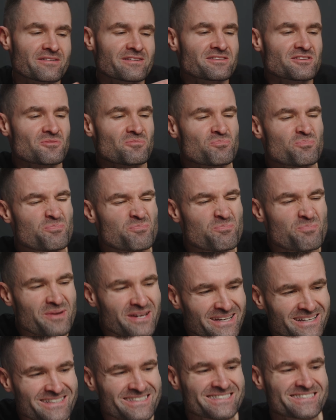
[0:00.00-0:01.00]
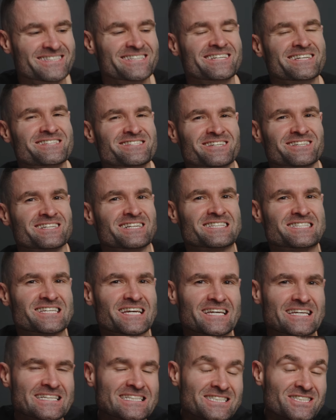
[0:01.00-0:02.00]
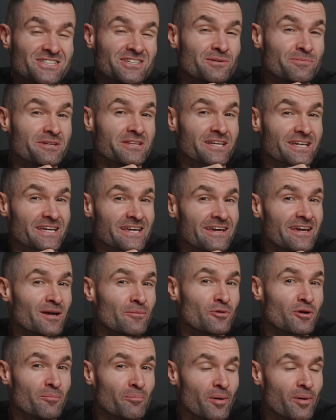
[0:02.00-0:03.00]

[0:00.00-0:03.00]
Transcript: I think the biggest thing it's gonna take is gonna be the camera